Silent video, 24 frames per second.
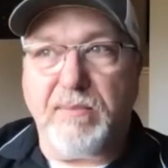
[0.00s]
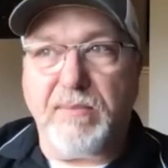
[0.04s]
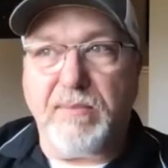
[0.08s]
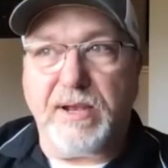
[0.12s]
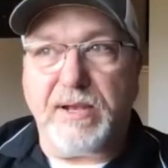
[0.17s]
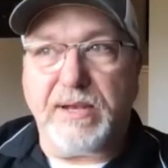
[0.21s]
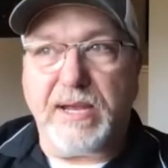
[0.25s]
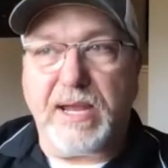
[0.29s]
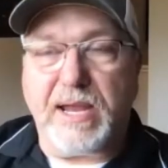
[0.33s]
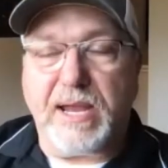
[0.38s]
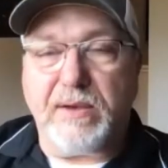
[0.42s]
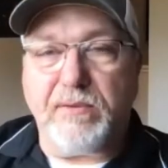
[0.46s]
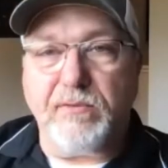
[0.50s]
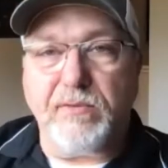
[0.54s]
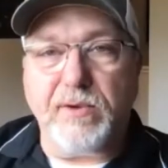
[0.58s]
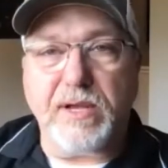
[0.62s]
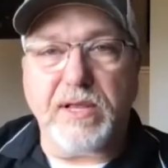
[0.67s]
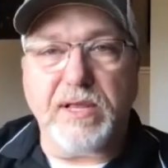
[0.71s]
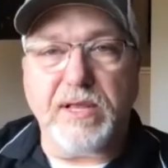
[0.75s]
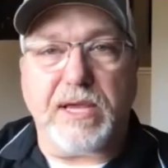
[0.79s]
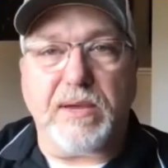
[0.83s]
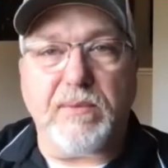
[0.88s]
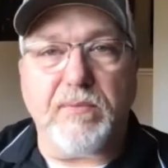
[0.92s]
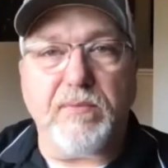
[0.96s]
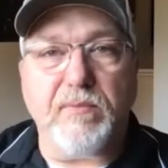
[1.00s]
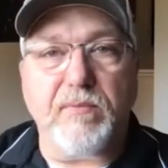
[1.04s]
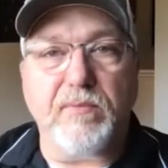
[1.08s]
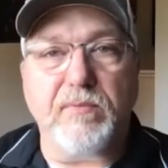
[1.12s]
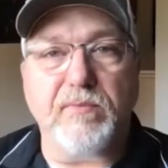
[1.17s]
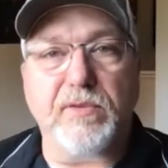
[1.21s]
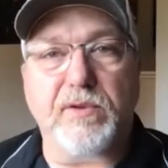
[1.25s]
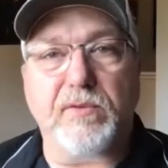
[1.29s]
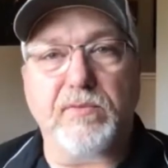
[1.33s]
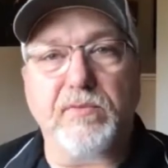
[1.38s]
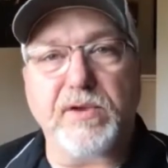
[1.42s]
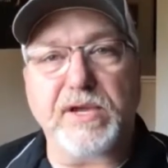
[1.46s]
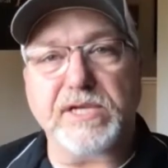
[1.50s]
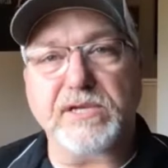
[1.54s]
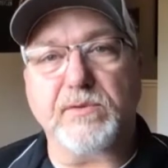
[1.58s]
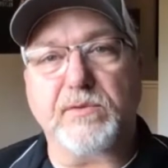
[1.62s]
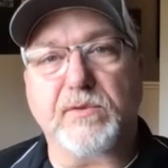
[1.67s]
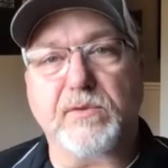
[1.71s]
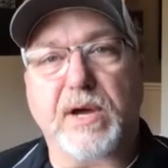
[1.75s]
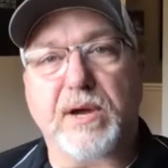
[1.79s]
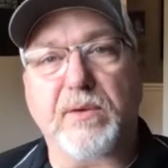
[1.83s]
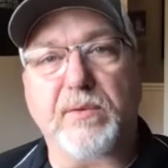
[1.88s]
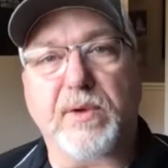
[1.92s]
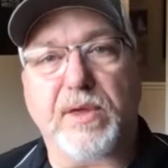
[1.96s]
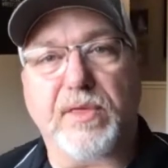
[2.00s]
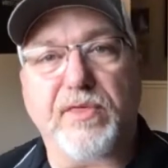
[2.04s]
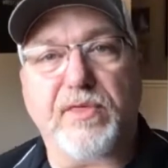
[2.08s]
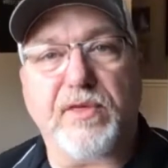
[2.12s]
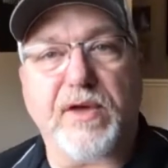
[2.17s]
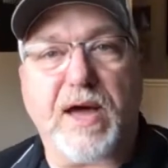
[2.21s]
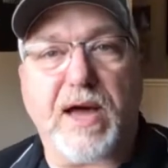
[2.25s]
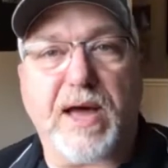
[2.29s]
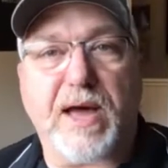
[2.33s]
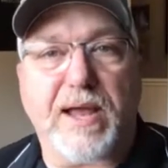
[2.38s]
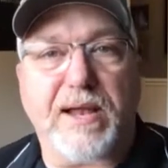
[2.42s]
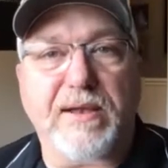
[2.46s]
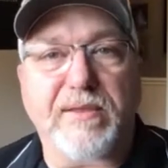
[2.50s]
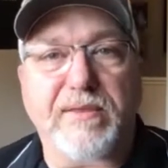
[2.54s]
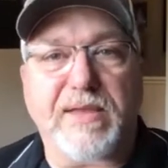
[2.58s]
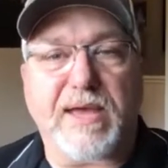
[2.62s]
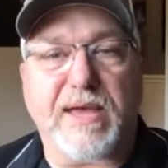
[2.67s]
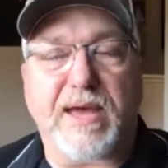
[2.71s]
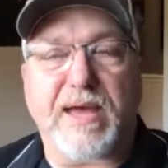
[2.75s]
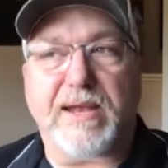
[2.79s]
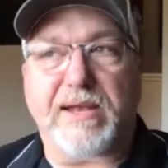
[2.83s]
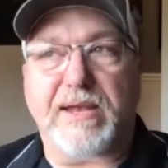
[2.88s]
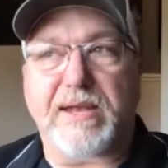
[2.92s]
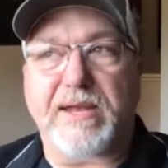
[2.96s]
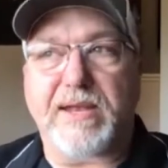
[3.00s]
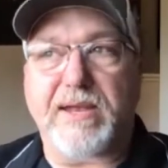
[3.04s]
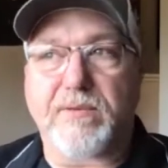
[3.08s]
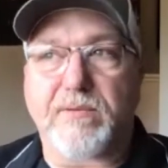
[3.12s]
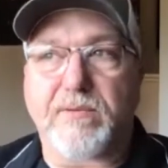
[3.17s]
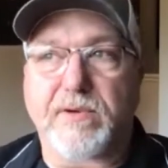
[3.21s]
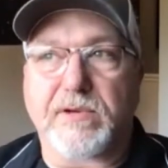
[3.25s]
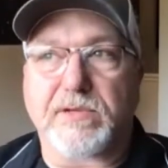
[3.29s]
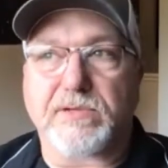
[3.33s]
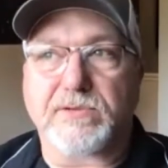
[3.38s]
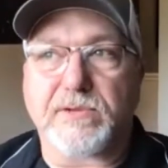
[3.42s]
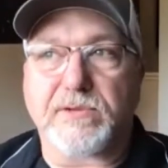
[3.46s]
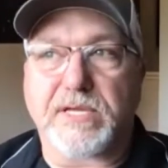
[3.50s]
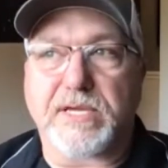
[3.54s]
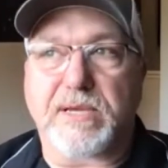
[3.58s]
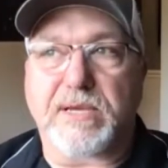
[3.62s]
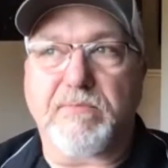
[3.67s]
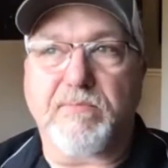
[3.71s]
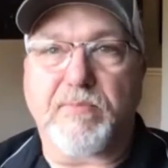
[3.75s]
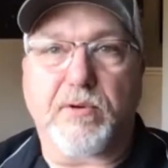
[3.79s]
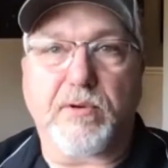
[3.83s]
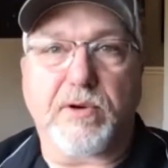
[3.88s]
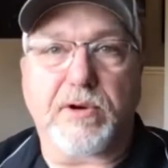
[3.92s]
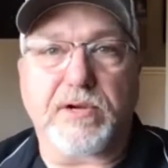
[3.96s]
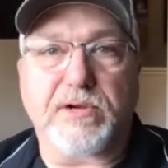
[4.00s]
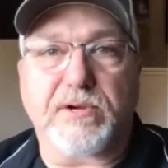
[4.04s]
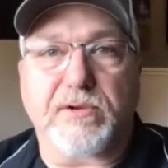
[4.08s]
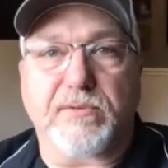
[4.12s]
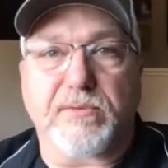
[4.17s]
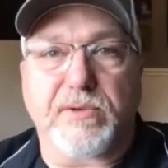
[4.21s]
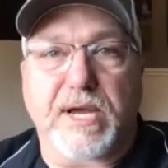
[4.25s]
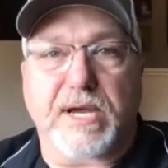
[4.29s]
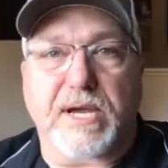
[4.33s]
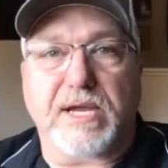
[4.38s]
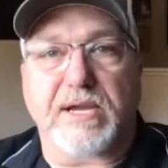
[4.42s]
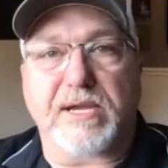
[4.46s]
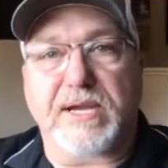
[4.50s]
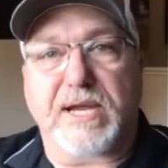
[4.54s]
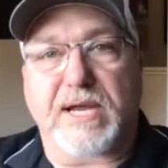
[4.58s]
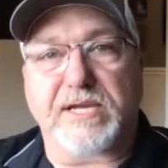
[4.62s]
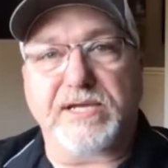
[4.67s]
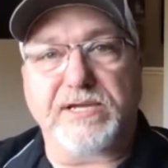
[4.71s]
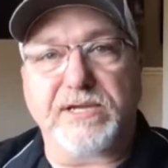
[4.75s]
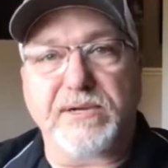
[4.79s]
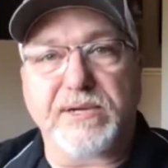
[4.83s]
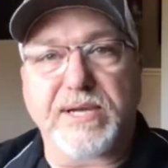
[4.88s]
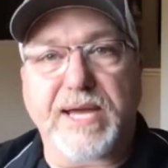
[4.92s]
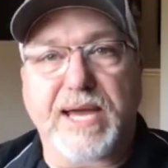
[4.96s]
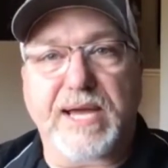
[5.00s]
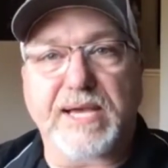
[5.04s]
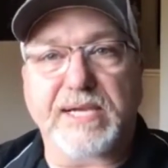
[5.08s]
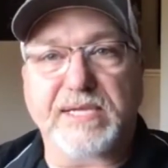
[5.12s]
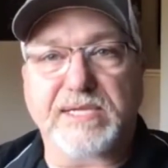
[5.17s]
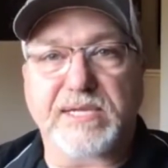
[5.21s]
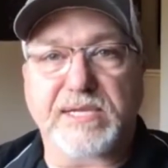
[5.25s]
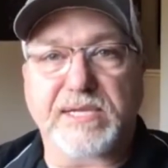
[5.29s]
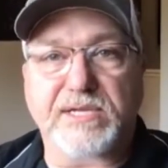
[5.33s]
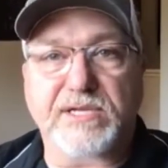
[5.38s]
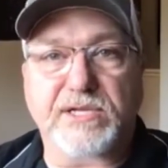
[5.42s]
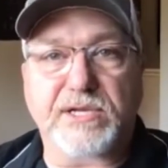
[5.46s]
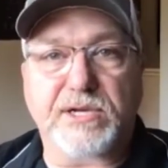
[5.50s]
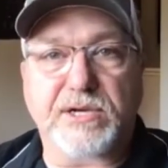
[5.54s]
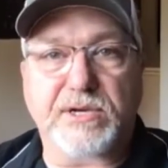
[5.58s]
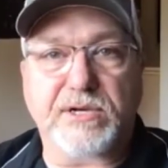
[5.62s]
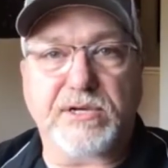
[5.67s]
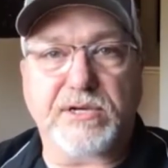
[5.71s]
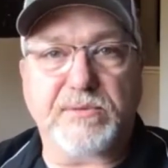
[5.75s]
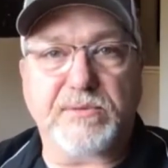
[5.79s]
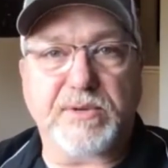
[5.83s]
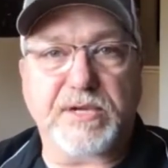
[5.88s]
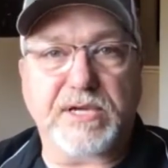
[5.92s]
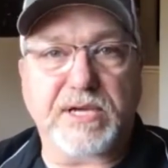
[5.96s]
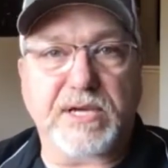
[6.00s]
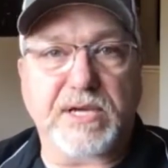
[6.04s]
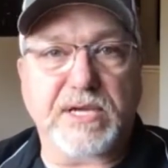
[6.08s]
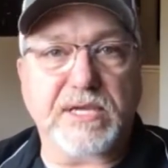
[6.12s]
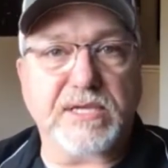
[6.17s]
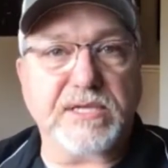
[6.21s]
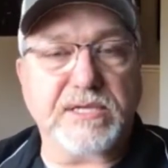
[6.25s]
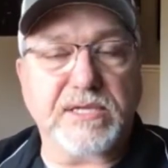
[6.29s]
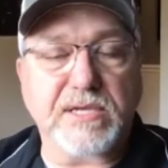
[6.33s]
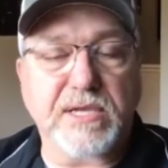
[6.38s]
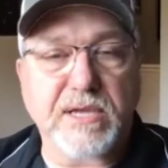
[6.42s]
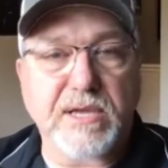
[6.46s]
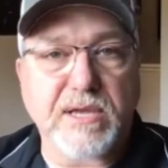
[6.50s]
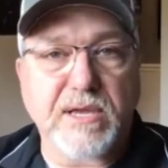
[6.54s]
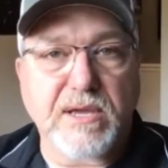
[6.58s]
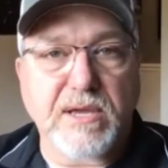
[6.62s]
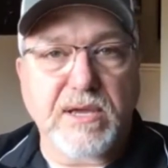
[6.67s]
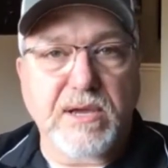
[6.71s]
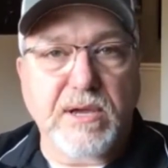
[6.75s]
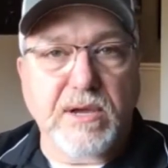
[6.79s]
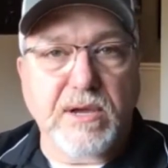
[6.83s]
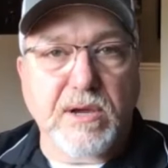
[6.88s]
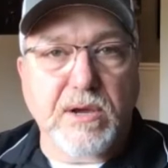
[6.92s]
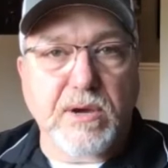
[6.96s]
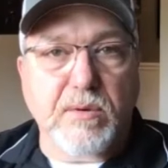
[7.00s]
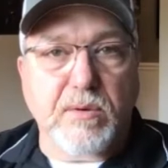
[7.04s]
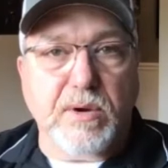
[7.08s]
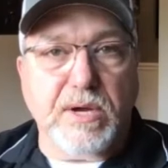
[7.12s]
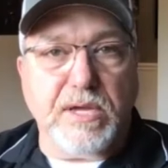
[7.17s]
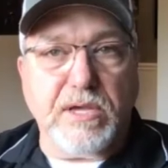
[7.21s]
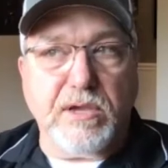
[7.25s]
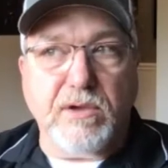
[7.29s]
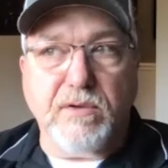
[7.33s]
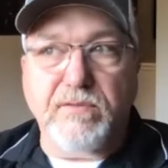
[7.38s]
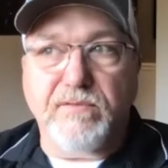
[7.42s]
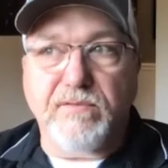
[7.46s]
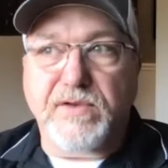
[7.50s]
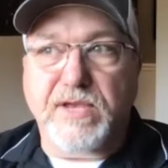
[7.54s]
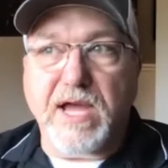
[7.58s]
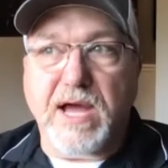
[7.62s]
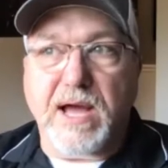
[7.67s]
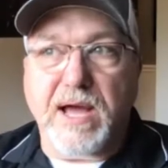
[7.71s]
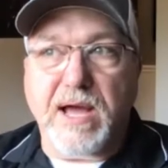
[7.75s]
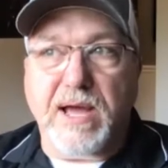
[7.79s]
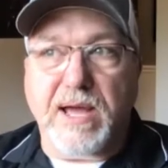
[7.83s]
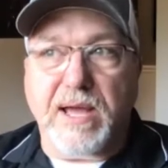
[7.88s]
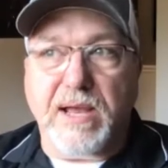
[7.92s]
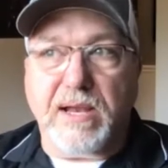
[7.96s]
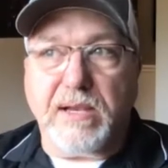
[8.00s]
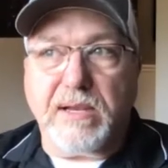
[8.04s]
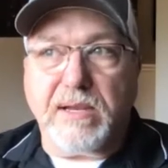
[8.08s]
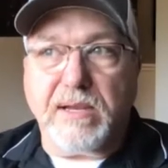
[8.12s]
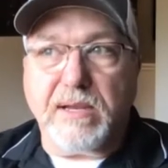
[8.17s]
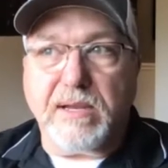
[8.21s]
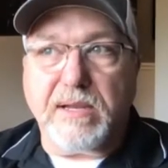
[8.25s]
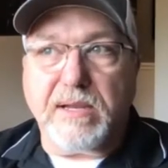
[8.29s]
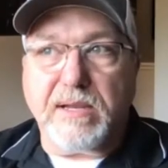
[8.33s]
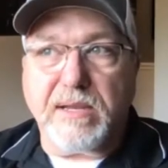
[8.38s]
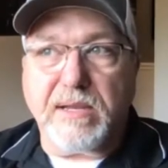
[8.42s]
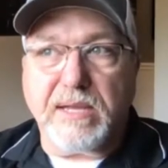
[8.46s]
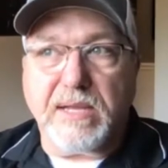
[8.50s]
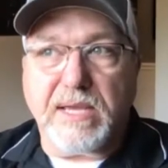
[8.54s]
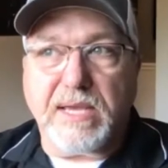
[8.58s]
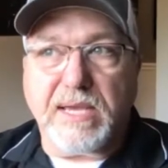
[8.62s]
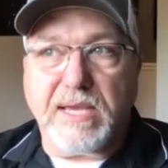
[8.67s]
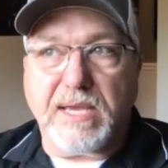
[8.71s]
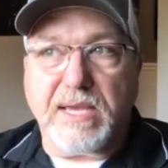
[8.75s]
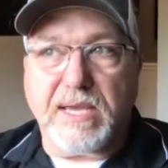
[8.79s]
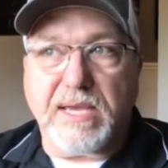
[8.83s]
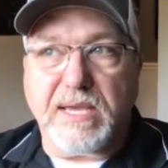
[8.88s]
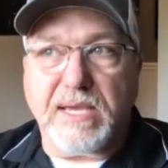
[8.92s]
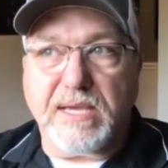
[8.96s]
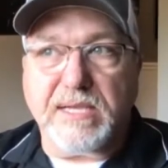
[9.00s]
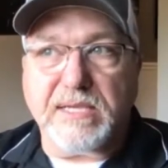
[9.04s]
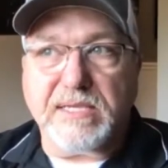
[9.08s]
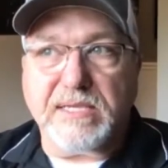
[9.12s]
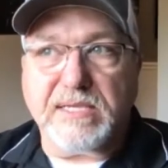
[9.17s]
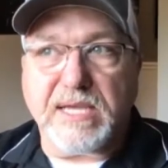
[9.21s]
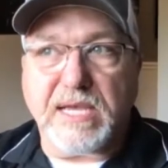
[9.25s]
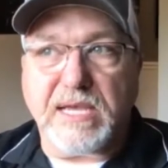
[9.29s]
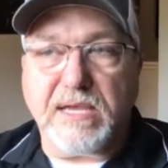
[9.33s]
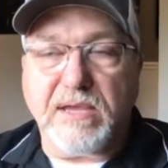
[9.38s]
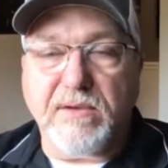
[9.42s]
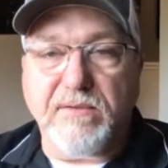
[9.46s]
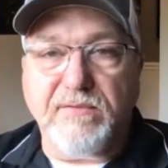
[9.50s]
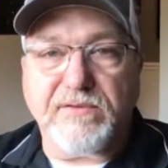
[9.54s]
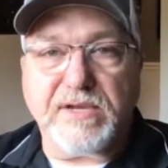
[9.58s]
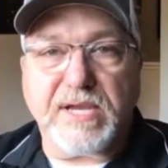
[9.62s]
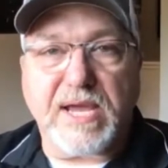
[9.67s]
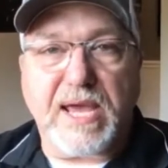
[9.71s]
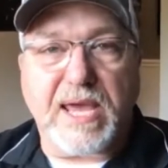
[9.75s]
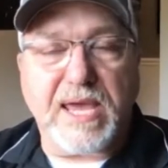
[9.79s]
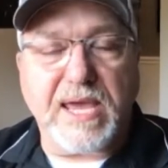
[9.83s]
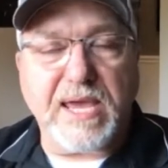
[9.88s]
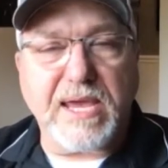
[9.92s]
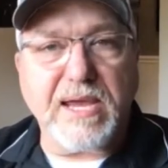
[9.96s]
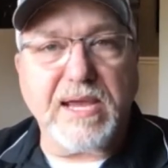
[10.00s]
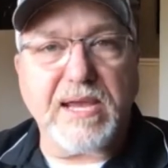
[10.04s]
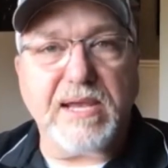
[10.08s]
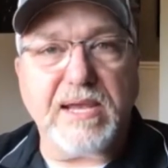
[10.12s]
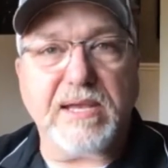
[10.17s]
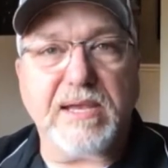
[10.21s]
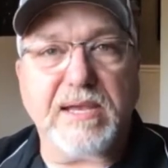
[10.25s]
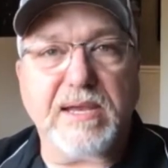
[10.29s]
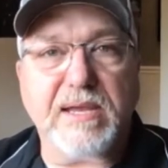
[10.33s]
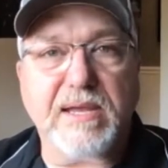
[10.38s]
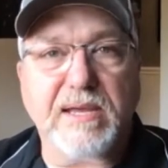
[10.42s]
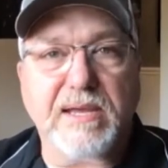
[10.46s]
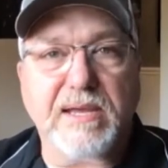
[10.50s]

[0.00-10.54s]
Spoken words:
and really the reason why we thought that it was really important to recognize you guys this year is because what you've done is that you've taken